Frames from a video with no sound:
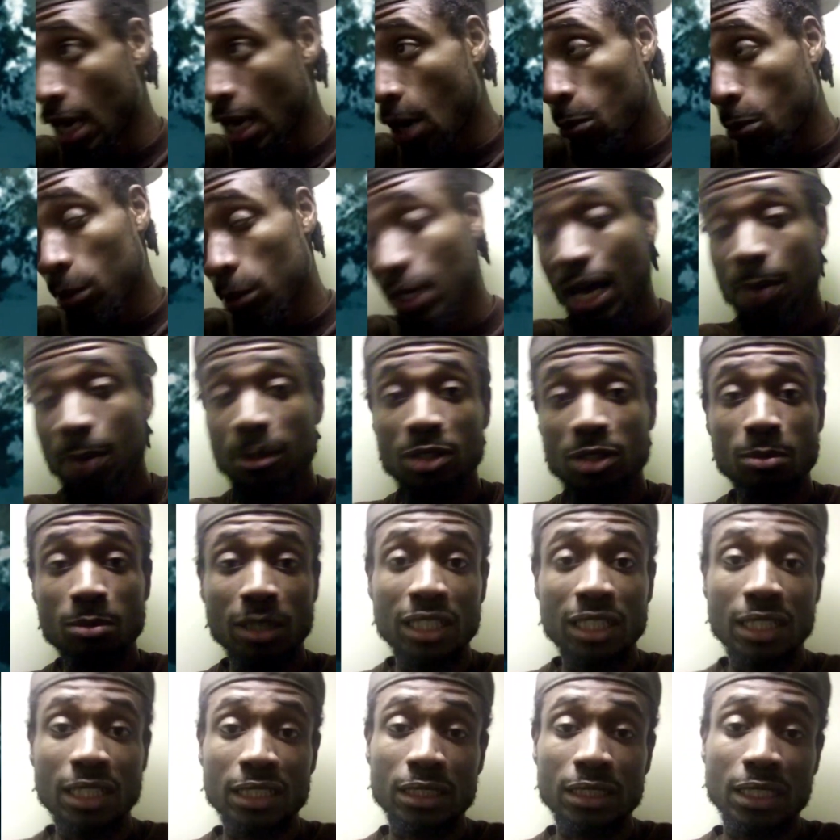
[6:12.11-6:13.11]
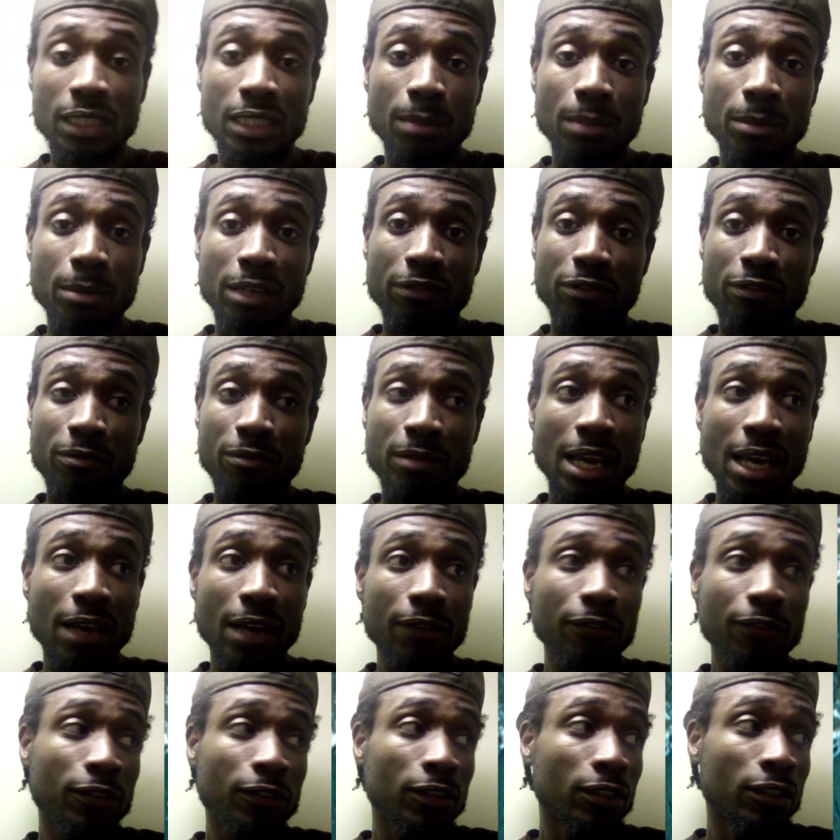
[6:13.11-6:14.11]
Wonder how much money they stand to make from
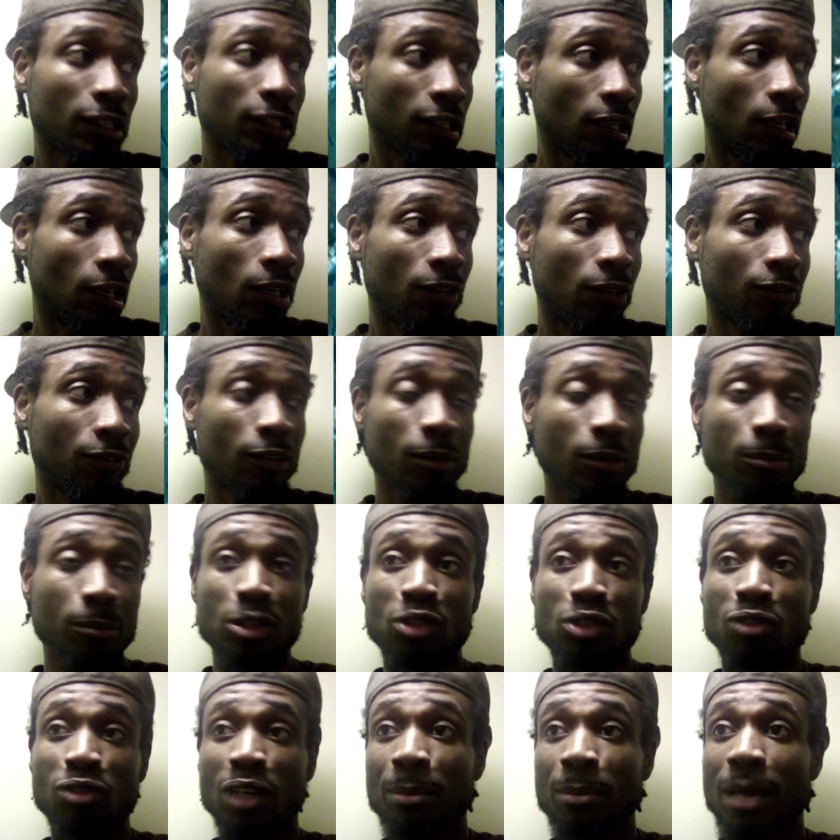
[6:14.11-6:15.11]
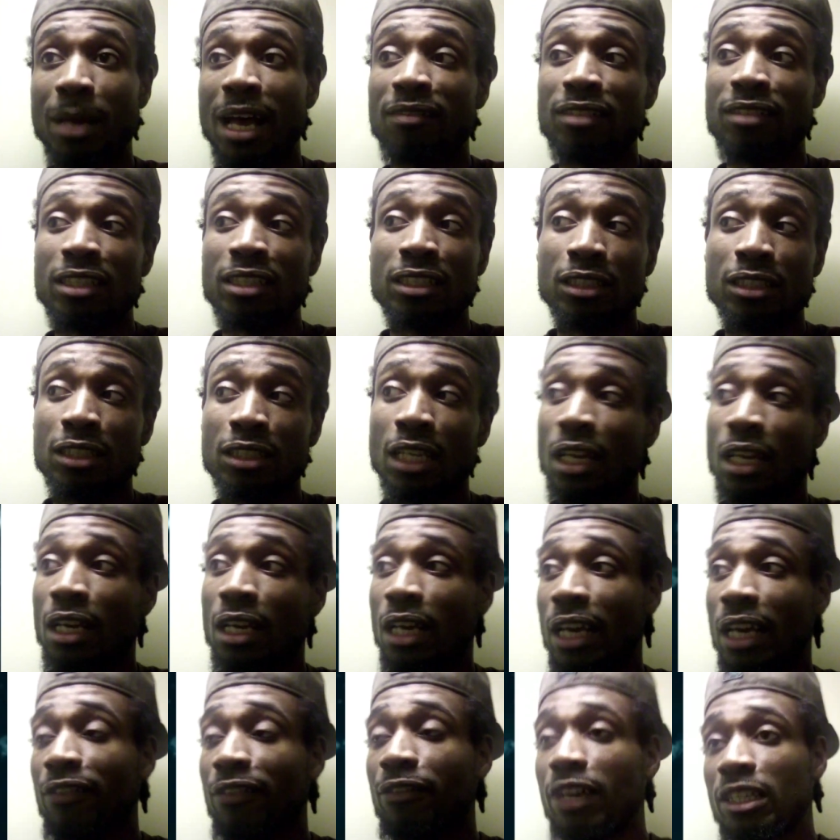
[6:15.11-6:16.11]
that, from Trump having his
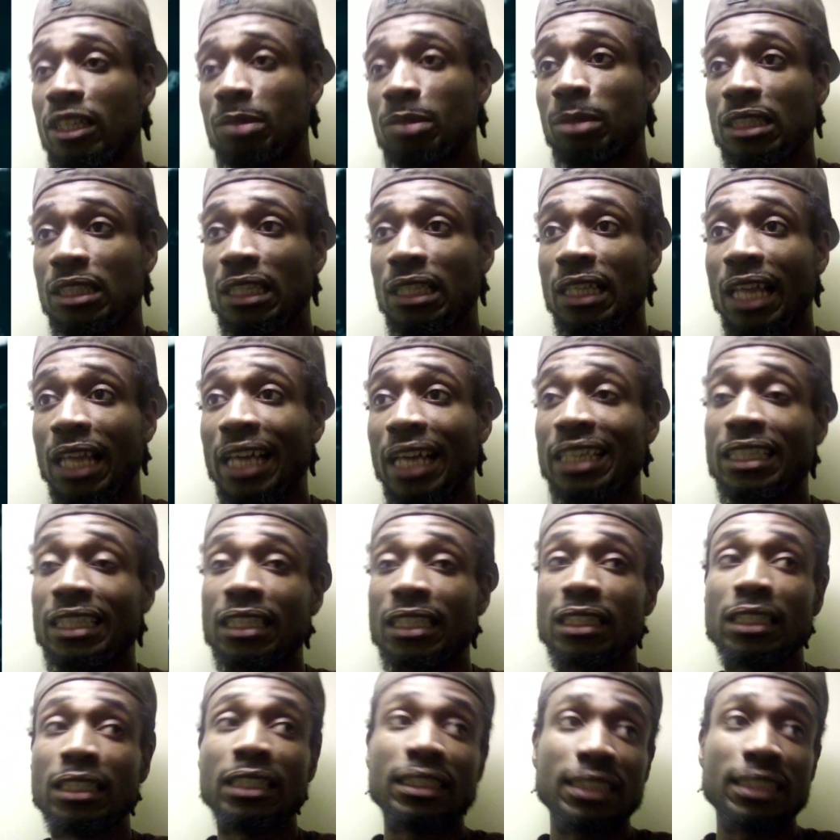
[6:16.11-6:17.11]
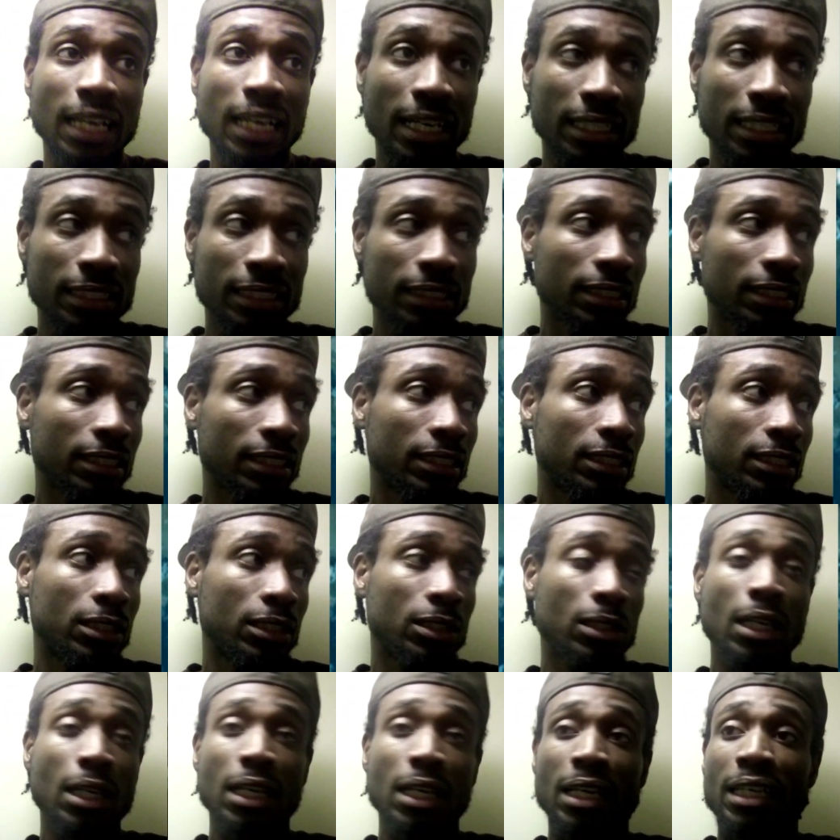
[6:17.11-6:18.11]
investments in like Gilead
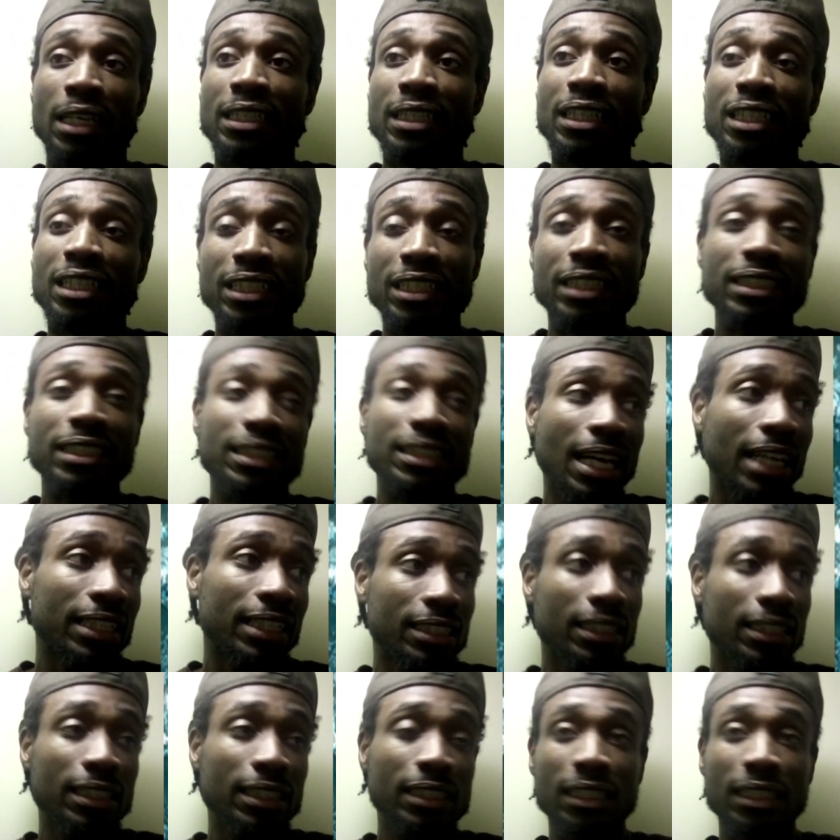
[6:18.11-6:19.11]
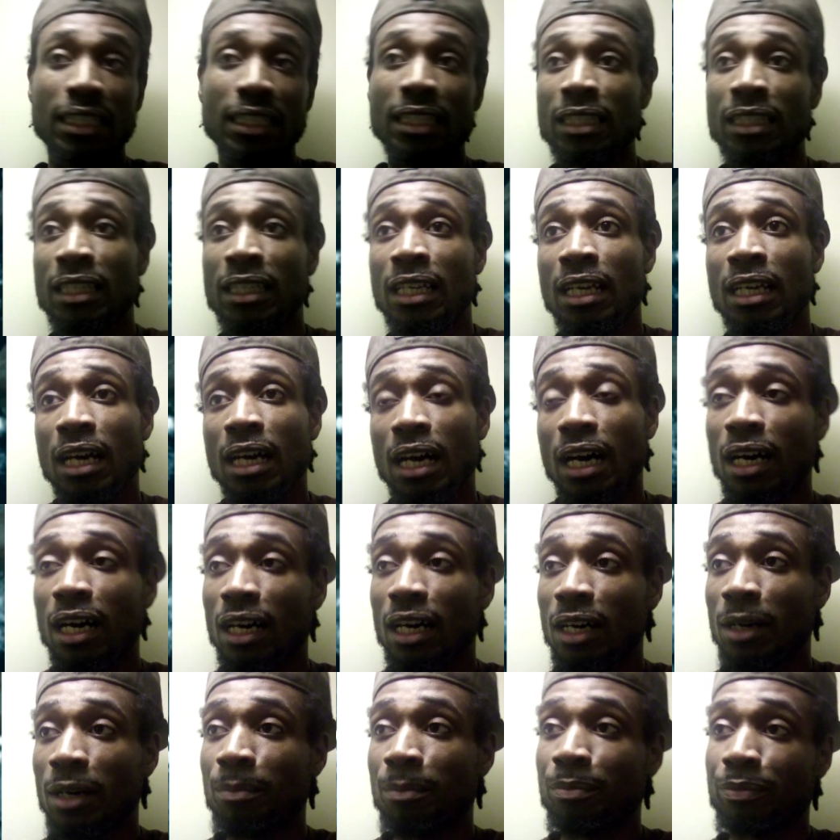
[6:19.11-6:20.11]
Sciences and
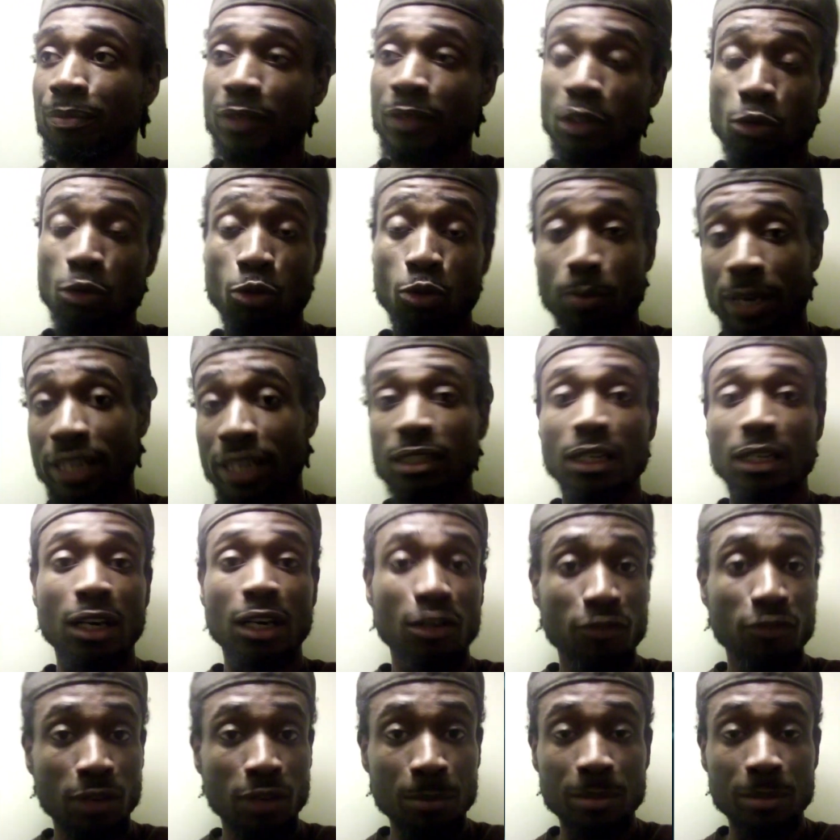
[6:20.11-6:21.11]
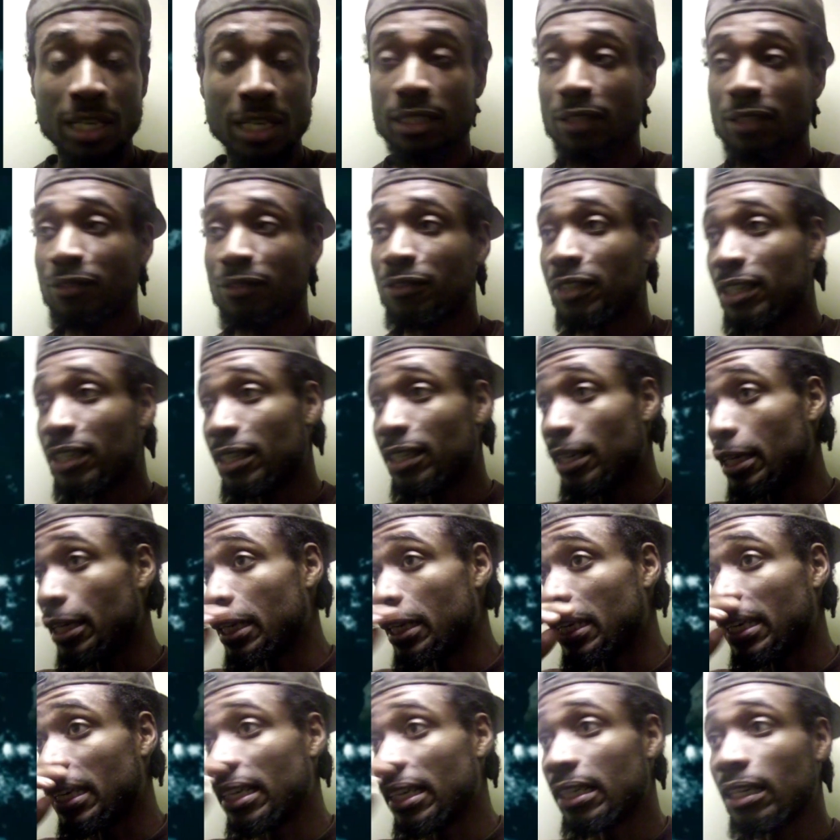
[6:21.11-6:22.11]
who makes Remdesivir
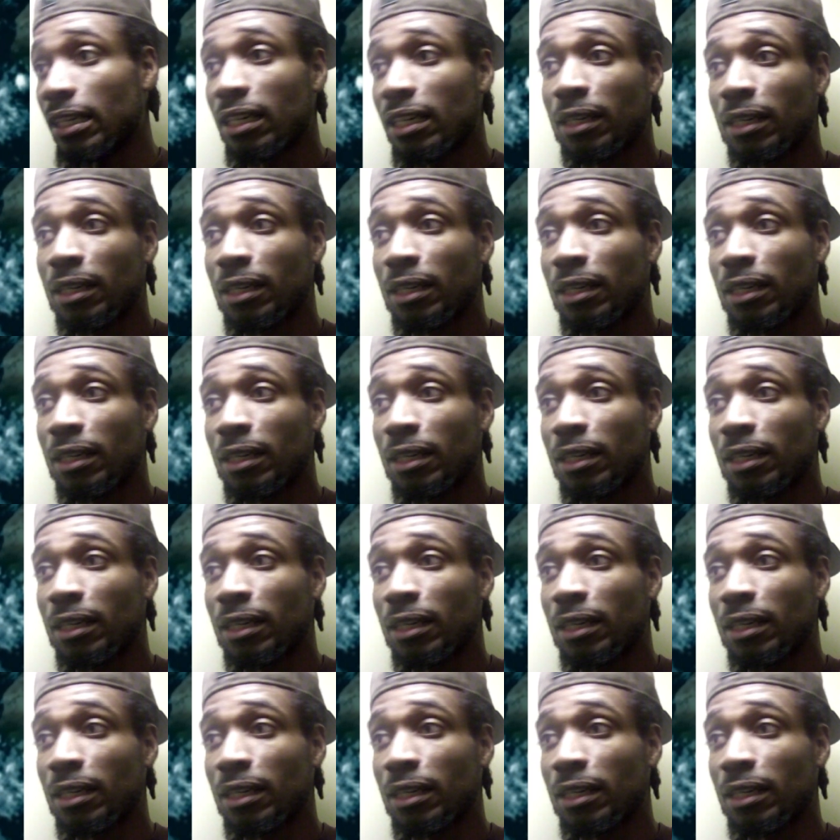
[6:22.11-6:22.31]
and